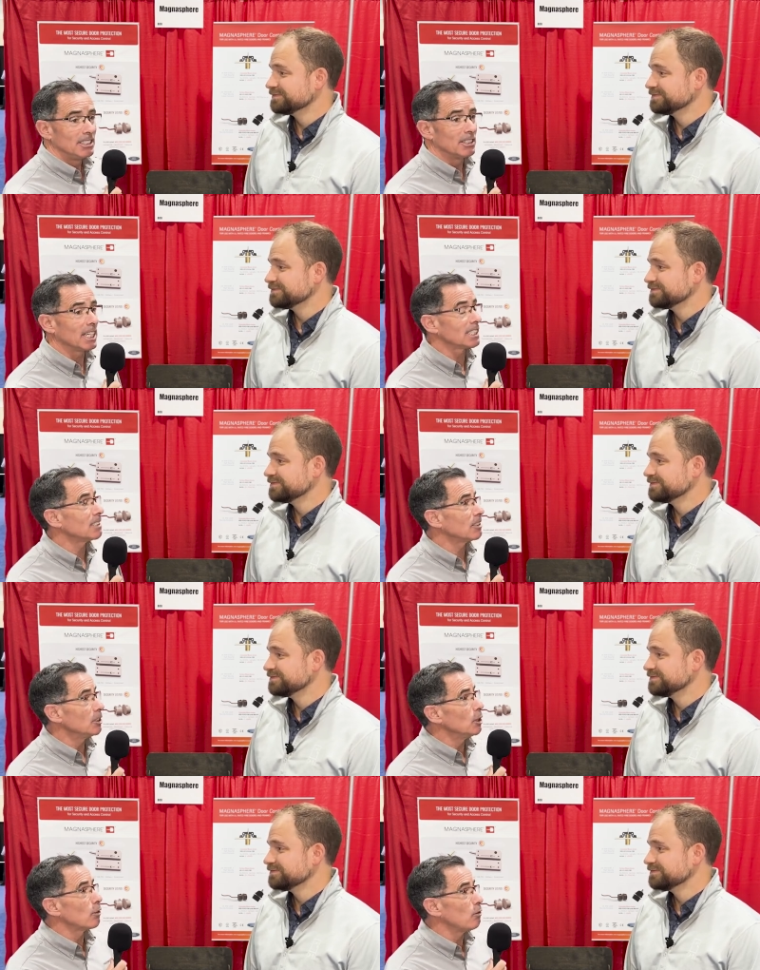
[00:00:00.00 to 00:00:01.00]
Speaker 1: you get
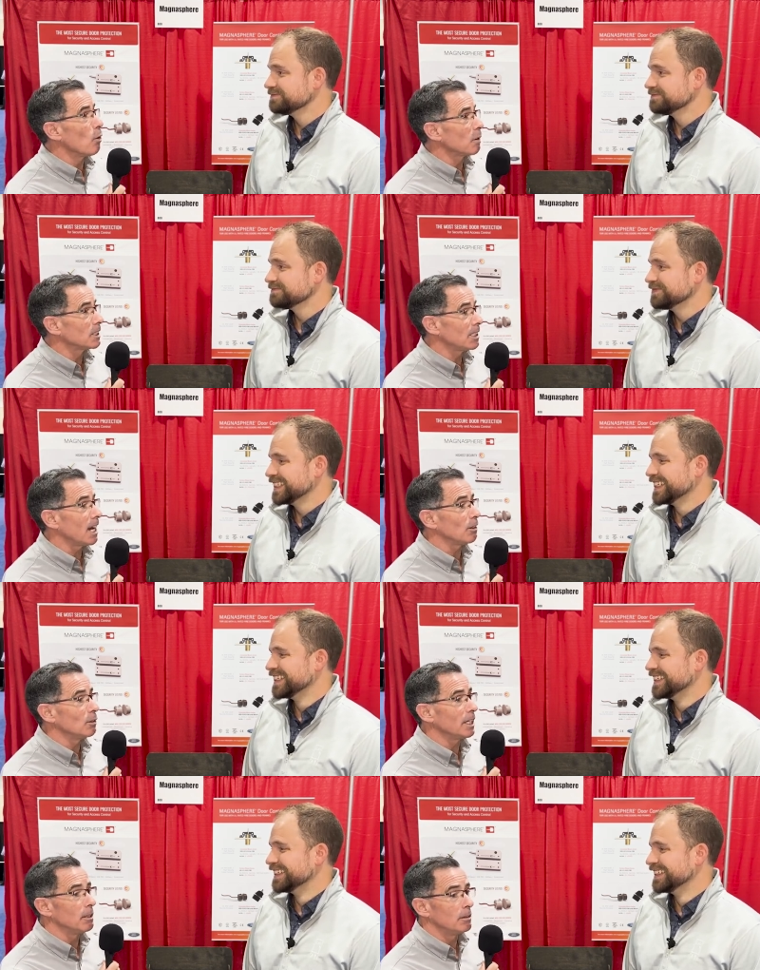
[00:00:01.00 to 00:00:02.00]
you look forward to not
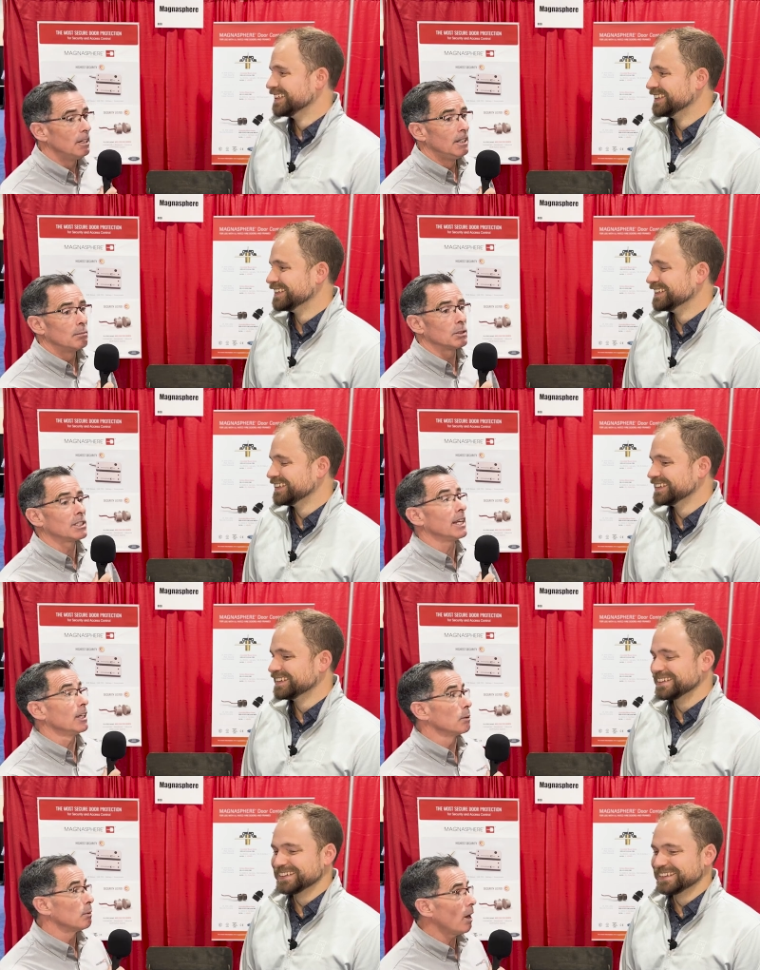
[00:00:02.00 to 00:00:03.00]
only
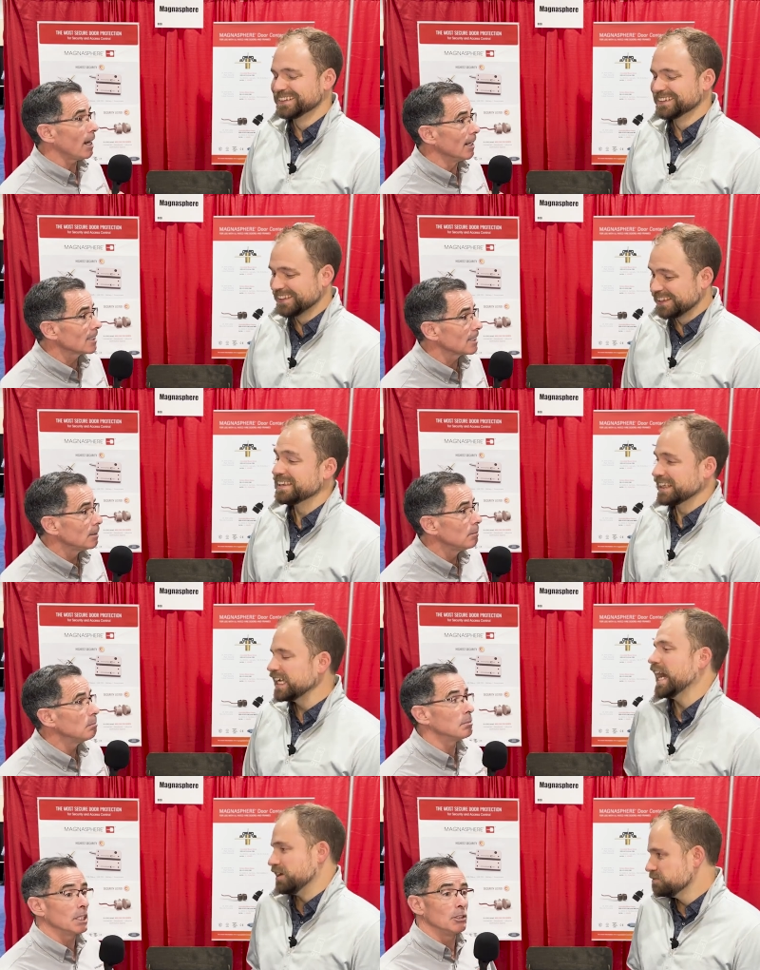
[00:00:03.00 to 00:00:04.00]
presenting your product
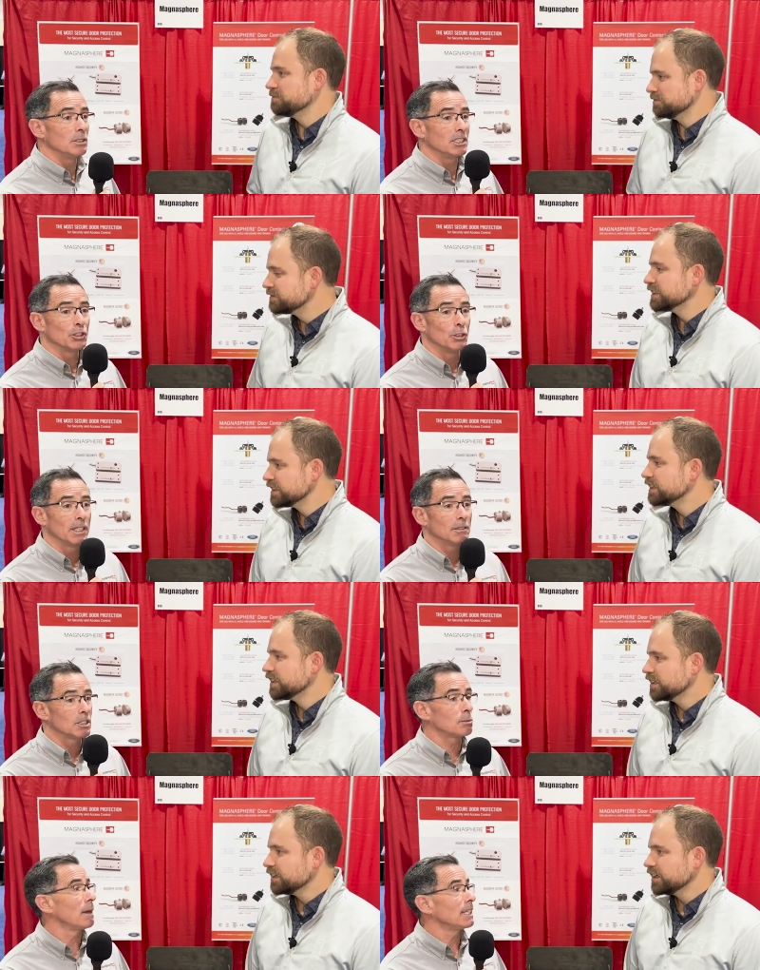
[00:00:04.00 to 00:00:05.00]
yeah. But you enjoy
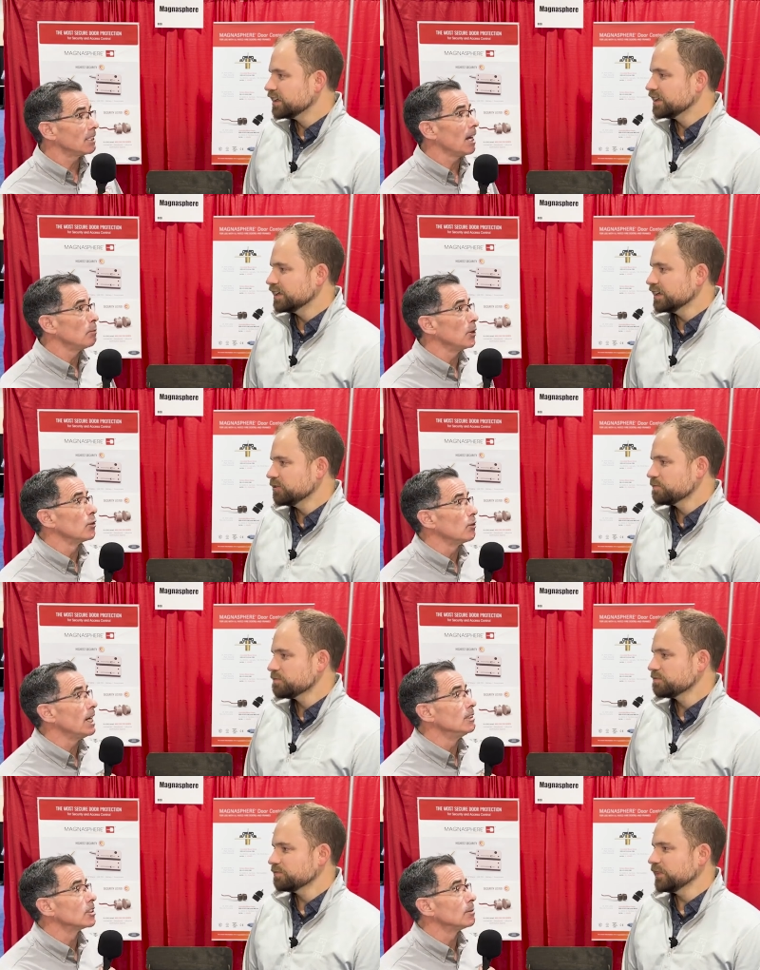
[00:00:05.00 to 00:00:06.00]
spending time with your
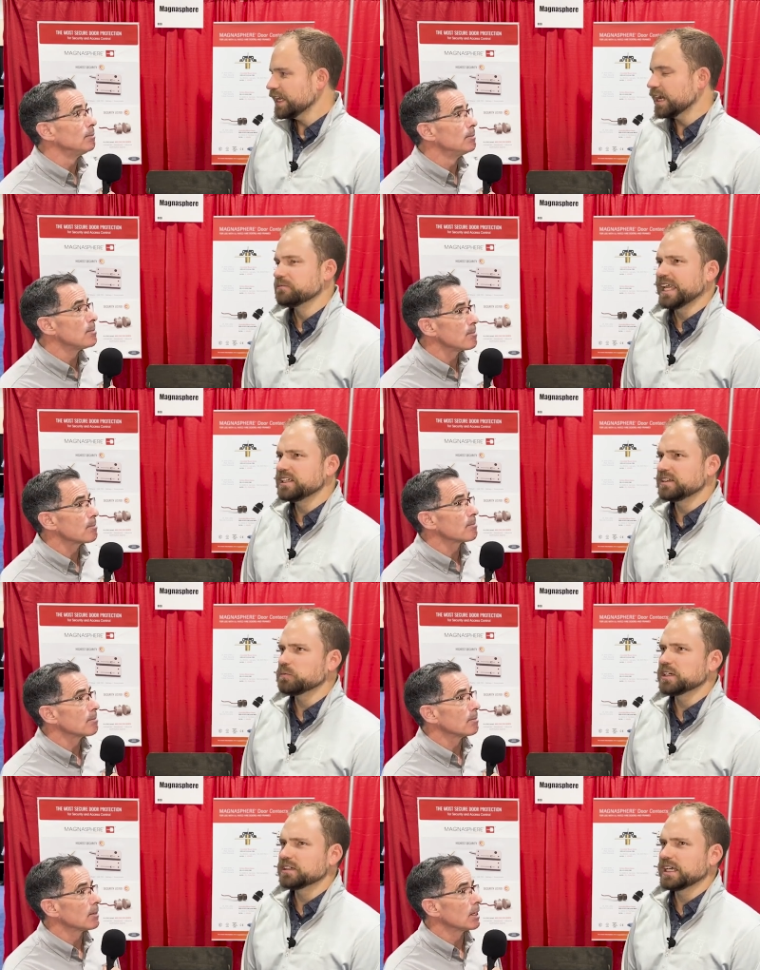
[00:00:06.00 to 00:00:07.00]
friends.
Speaker 2: Yeah. And
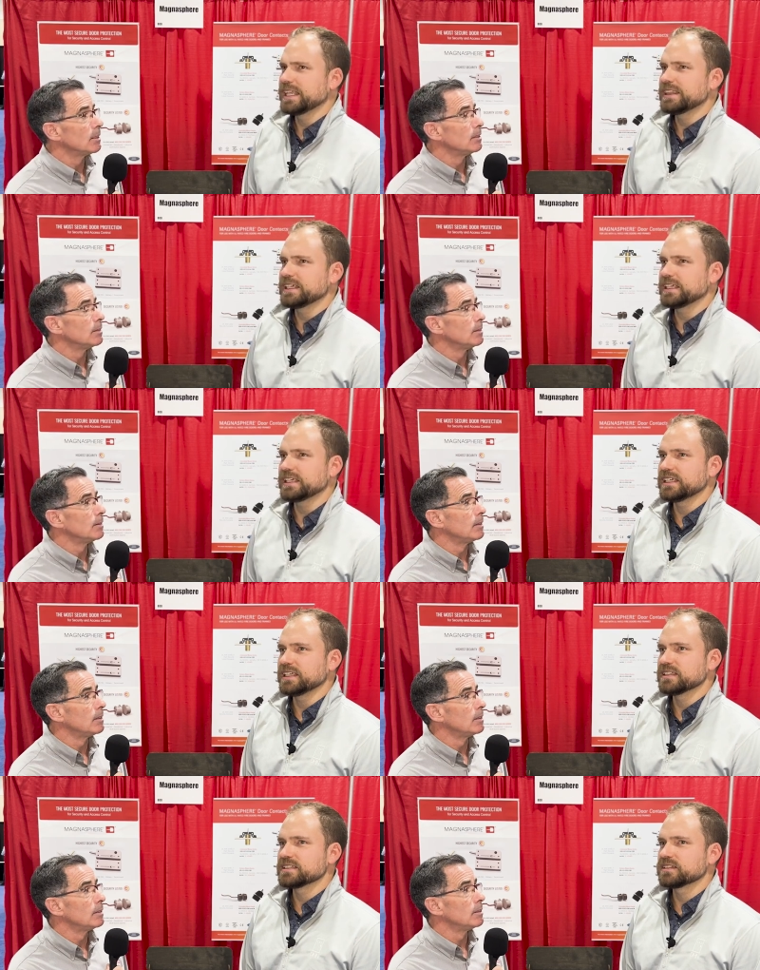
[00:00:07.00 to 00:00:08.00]
what I think
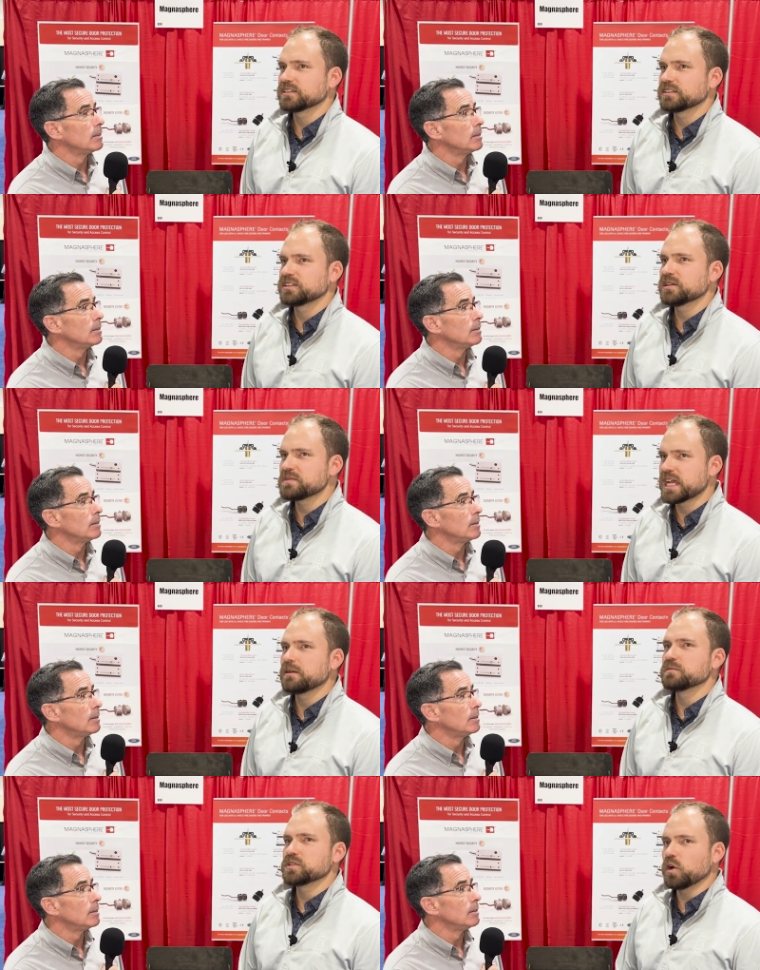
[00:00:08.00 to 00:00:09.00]
is
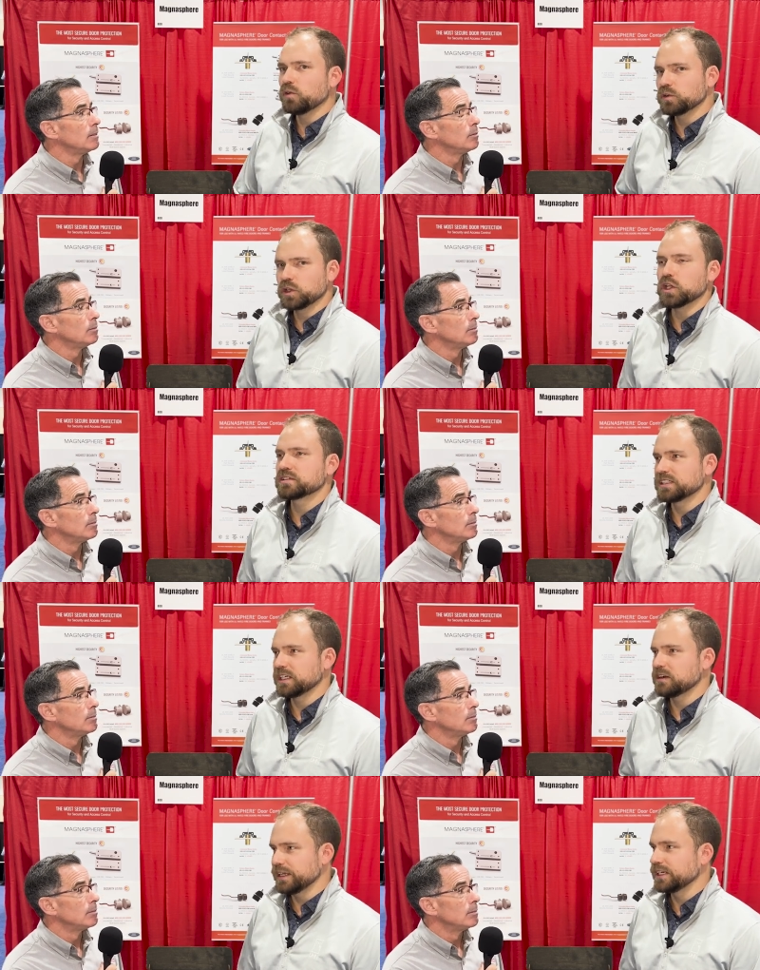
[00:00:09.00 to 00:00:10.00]
sometimes overlooked
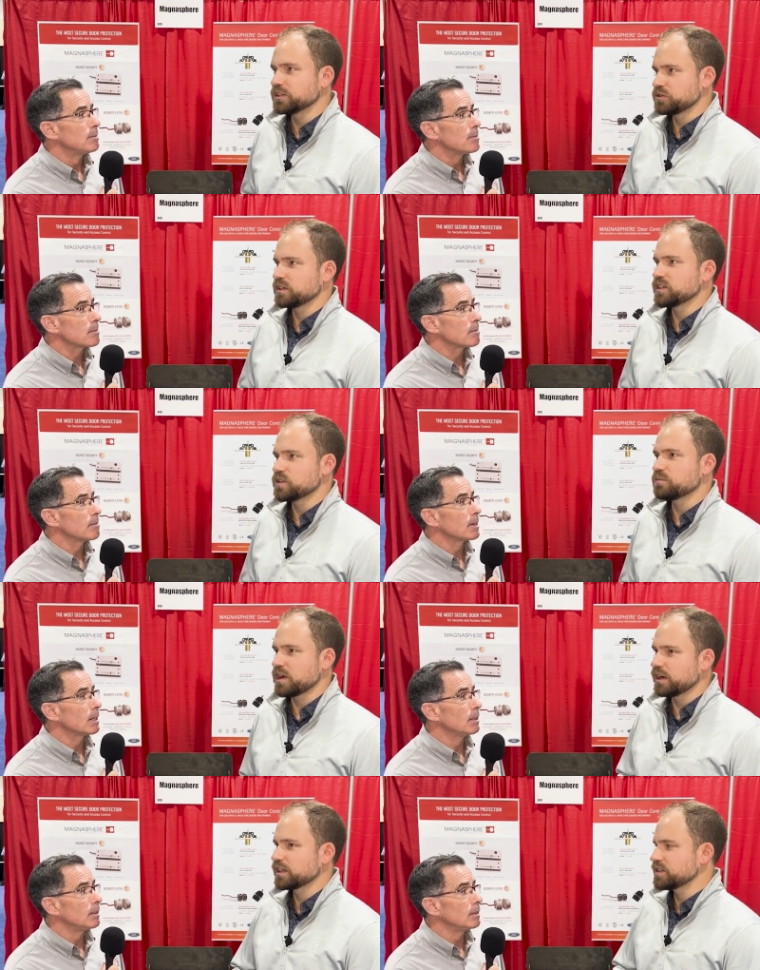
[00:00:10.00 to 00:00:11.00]
in our industry is the
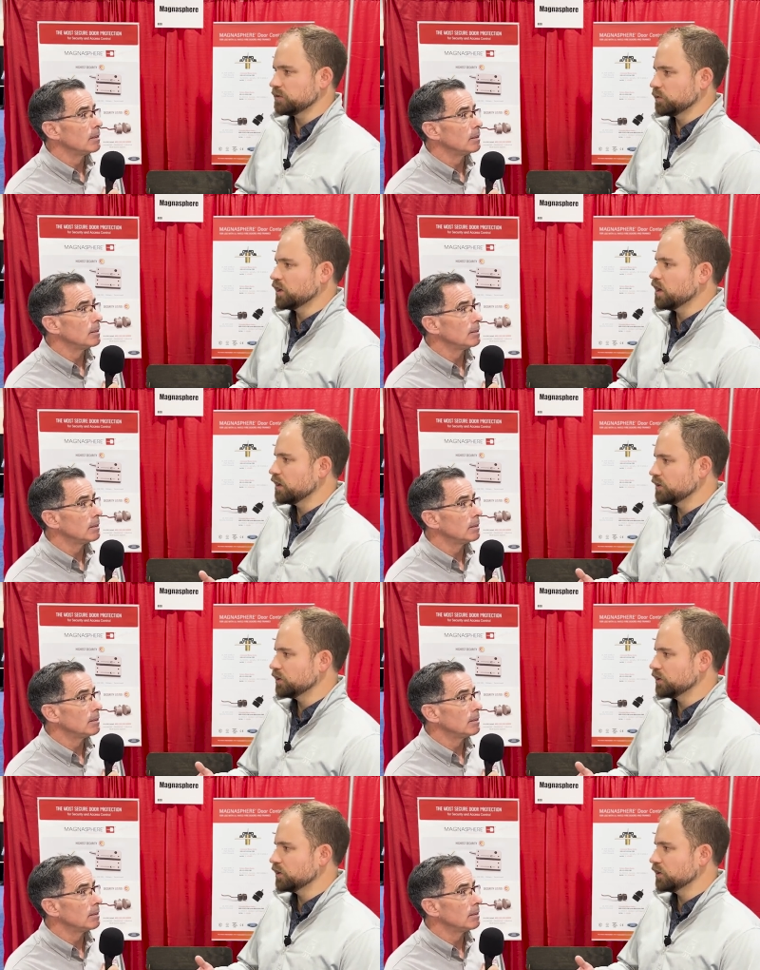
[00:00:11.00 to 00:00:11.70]
products that we are